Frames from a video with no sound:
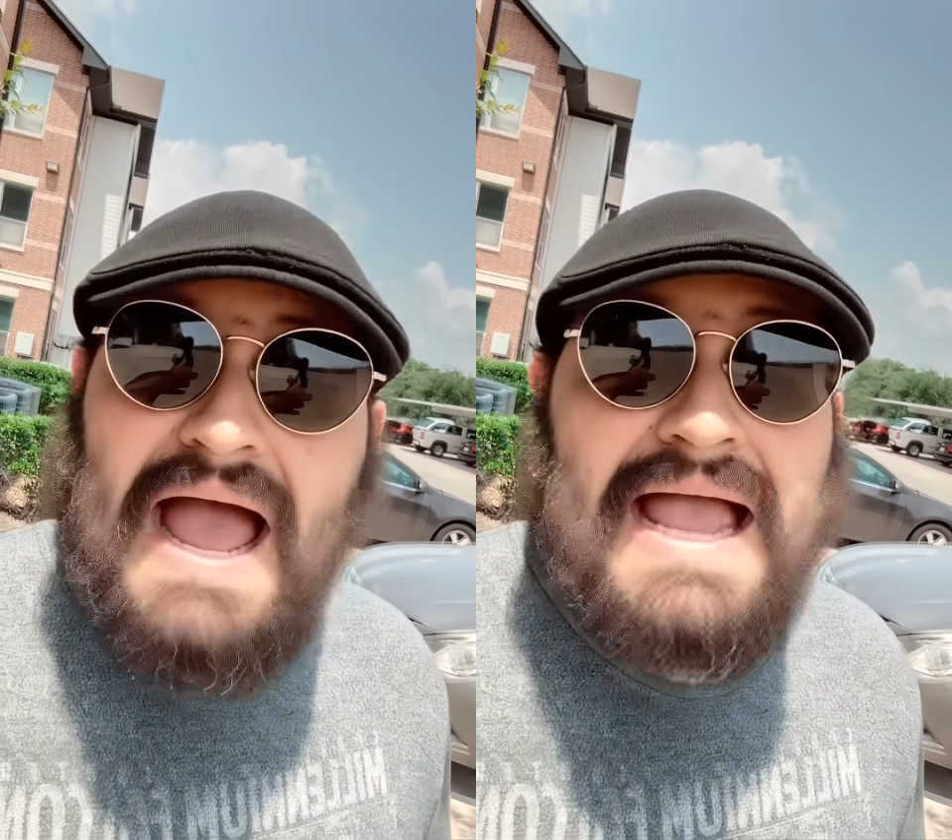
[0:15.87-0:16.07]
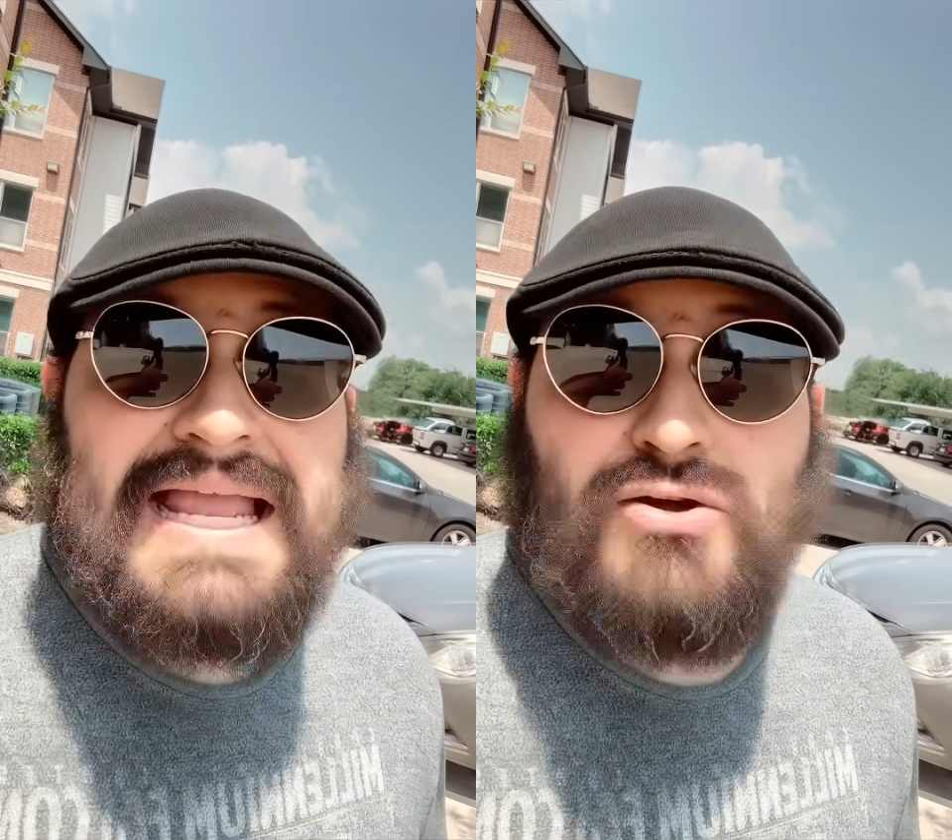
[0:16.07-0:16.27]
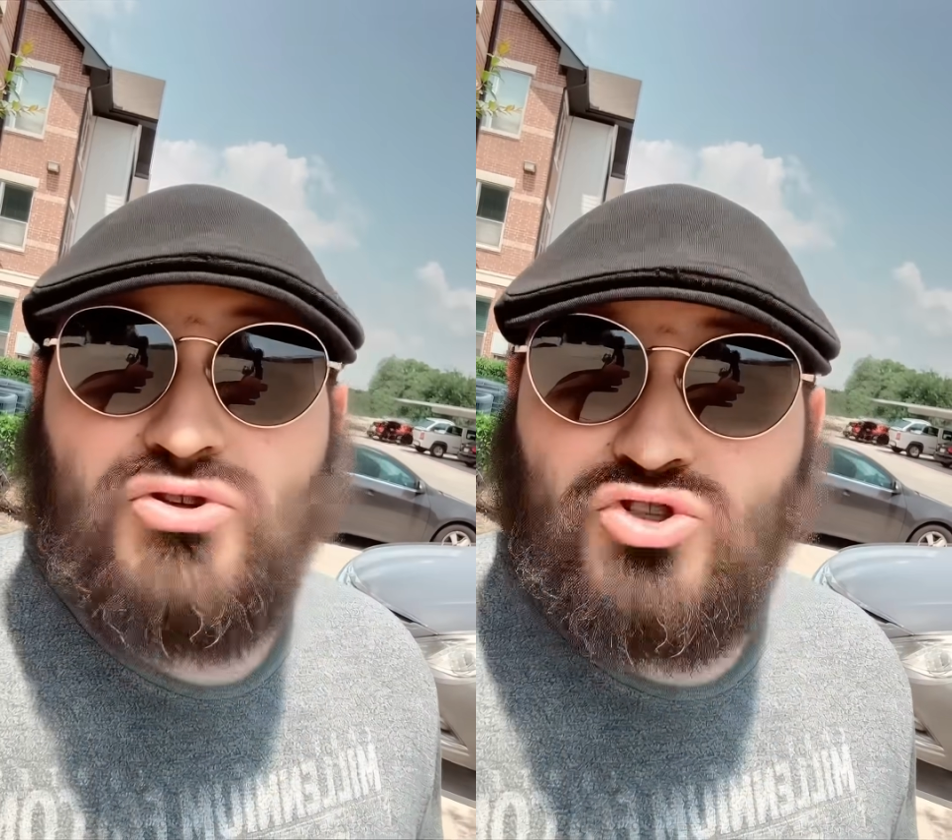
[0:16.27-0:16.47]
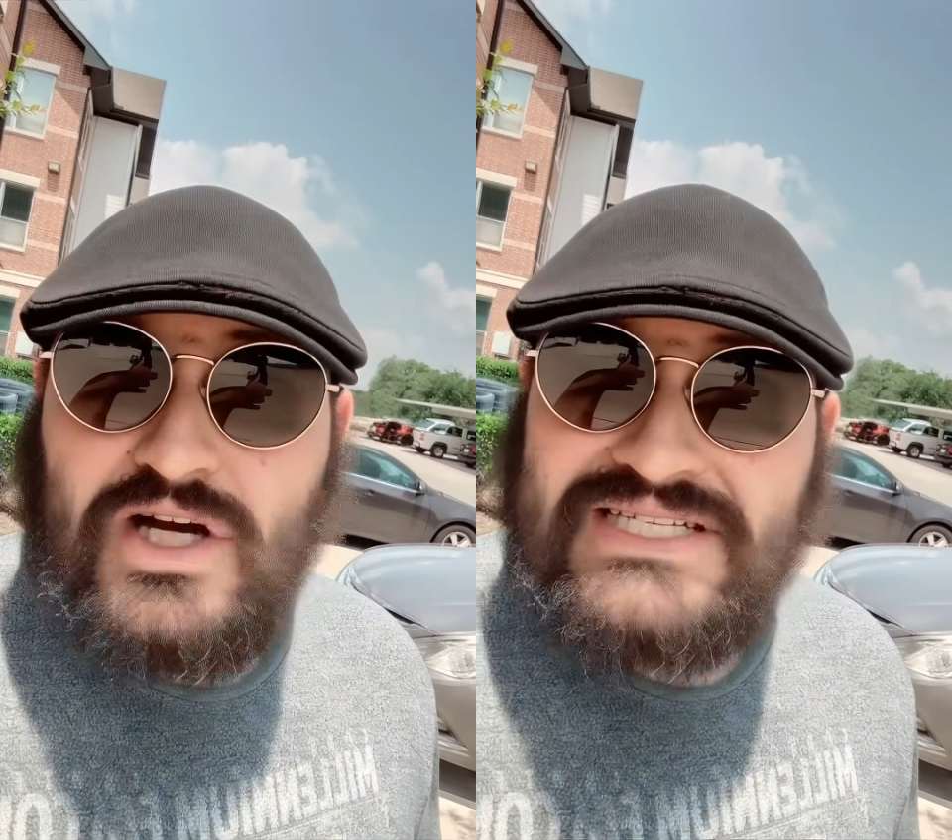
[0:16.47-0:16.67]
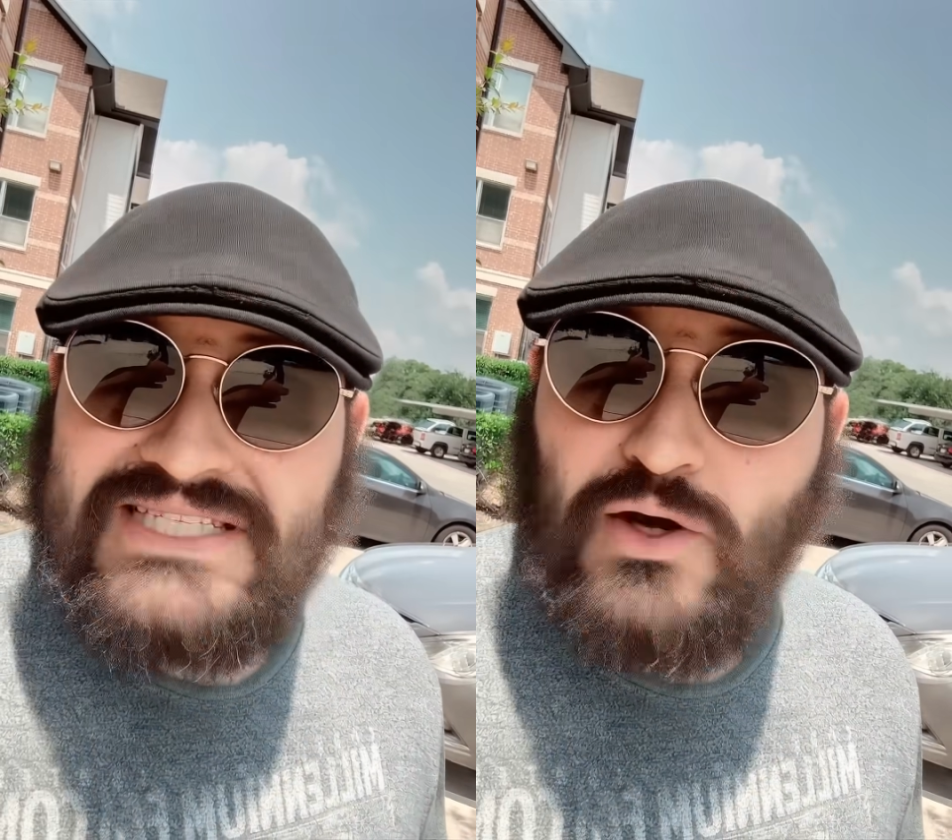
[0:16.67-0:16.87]
and our
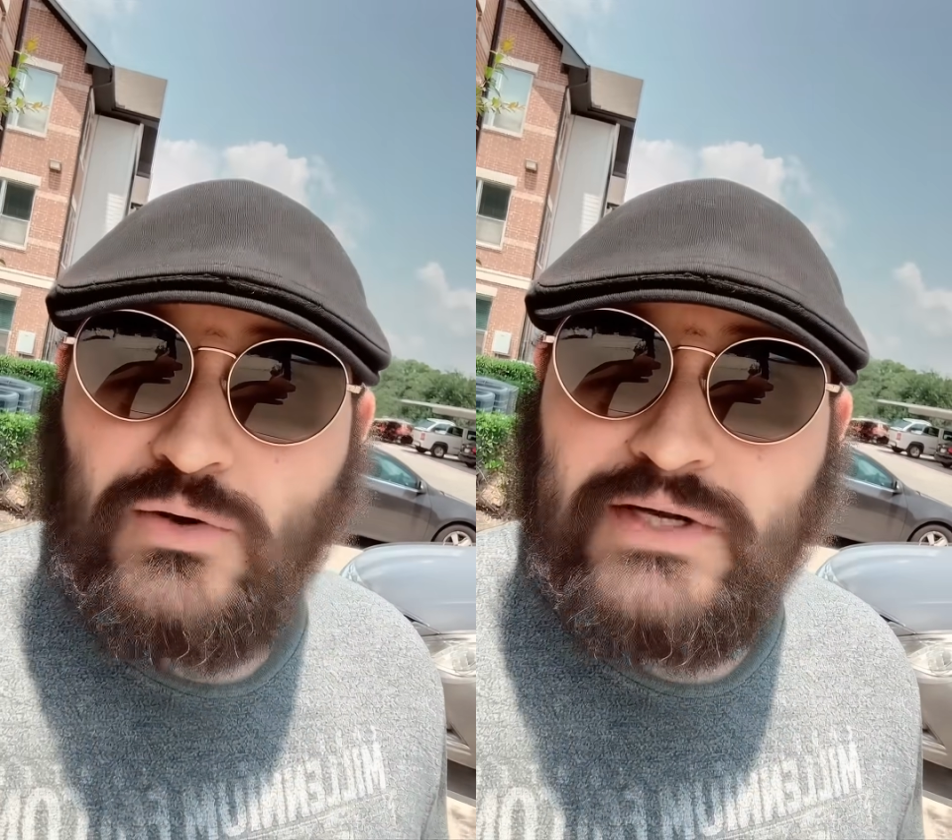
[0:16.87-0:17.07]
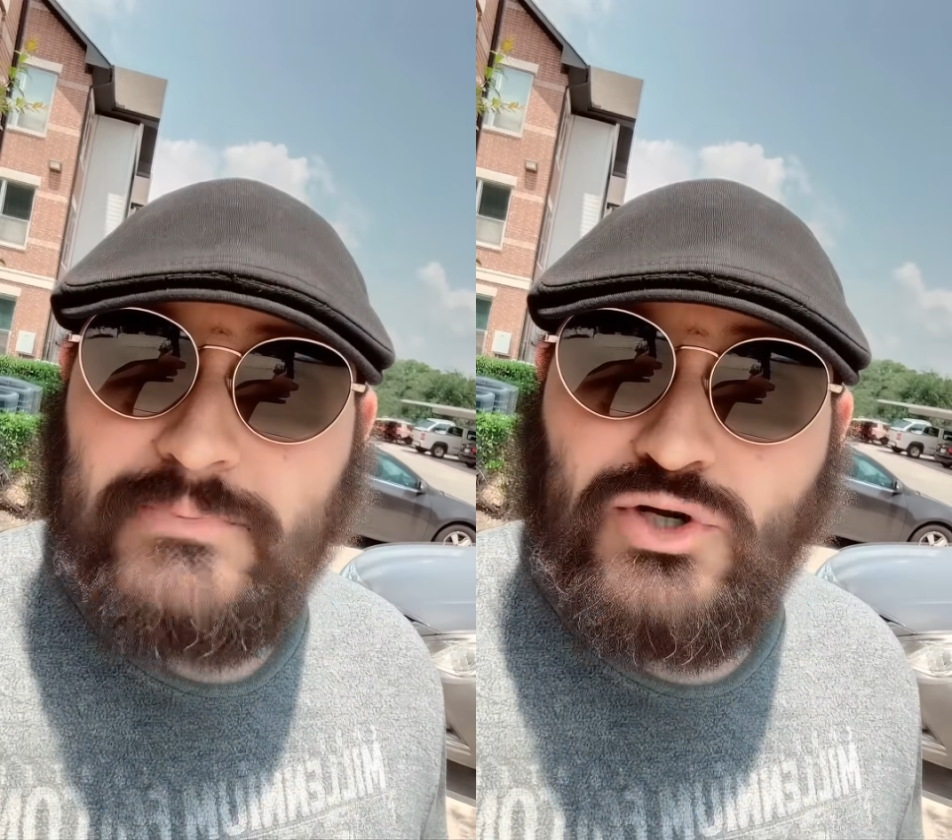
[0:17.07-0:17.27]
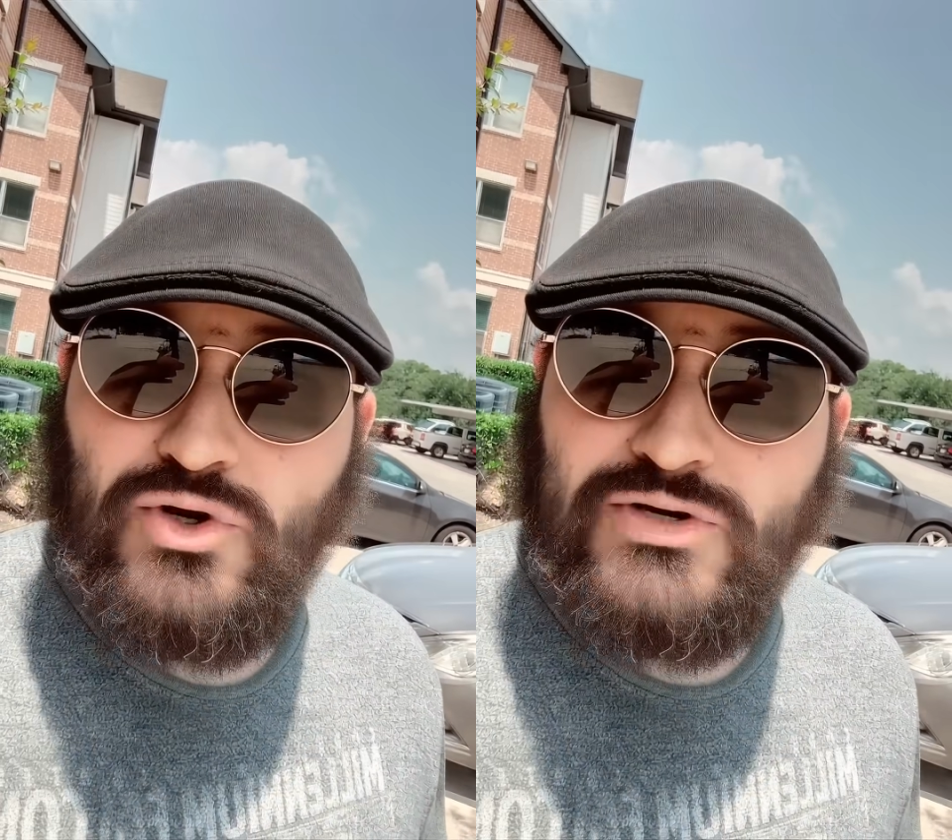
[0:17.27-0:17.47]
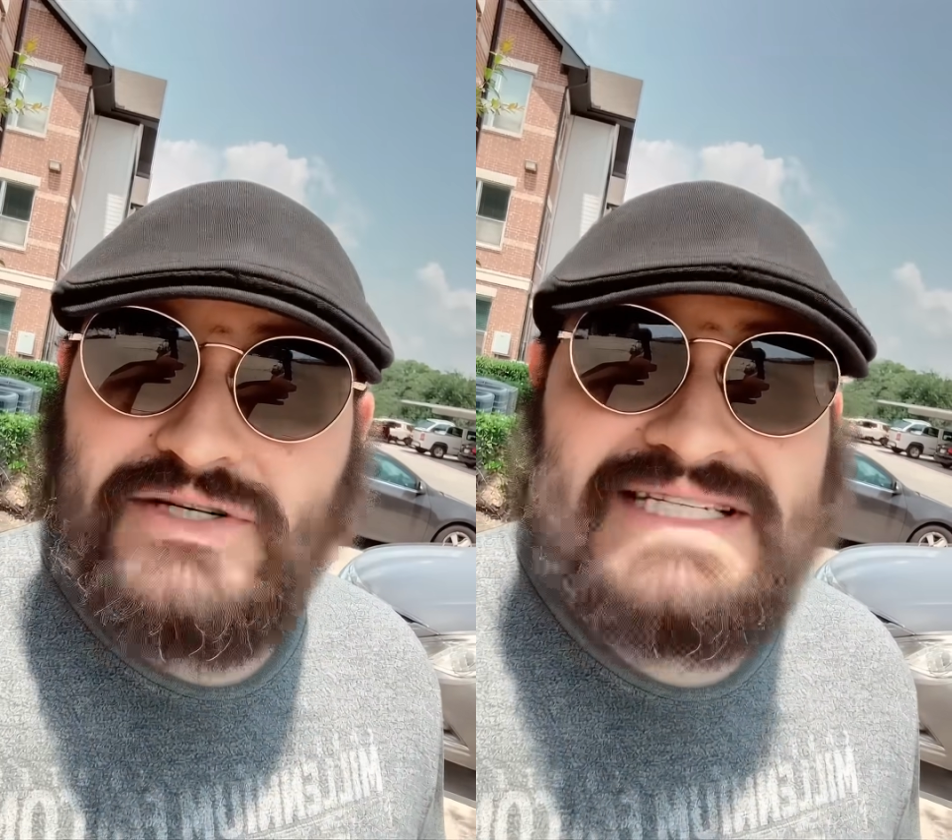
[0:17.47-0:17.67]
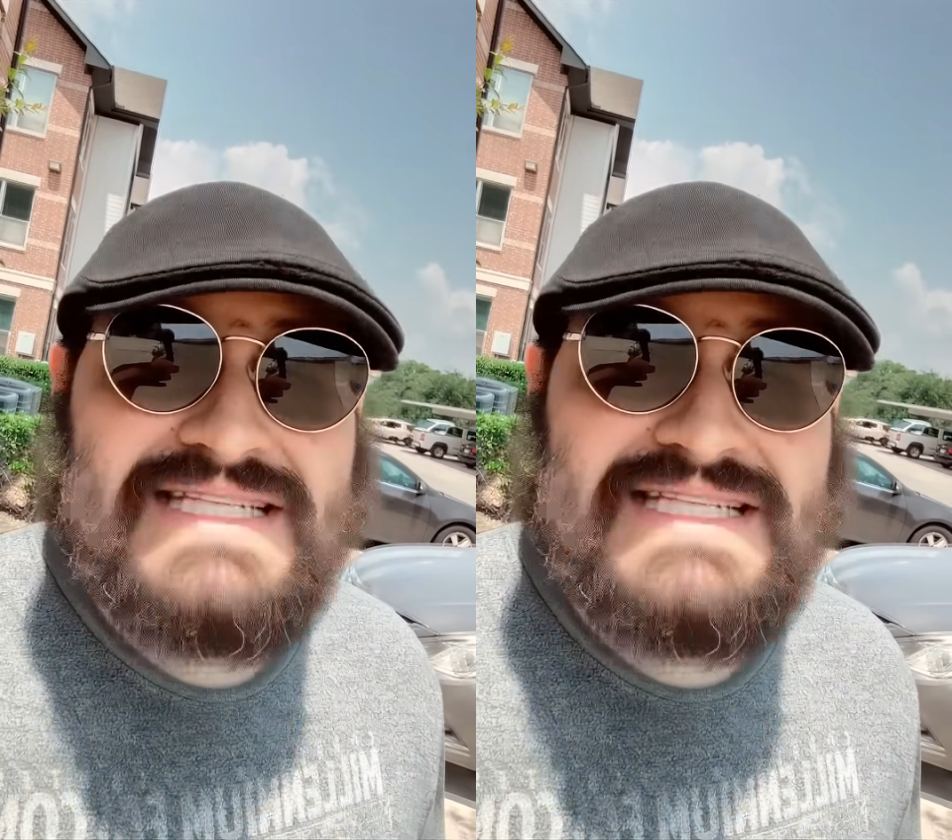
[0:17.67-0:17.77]
trusty old computers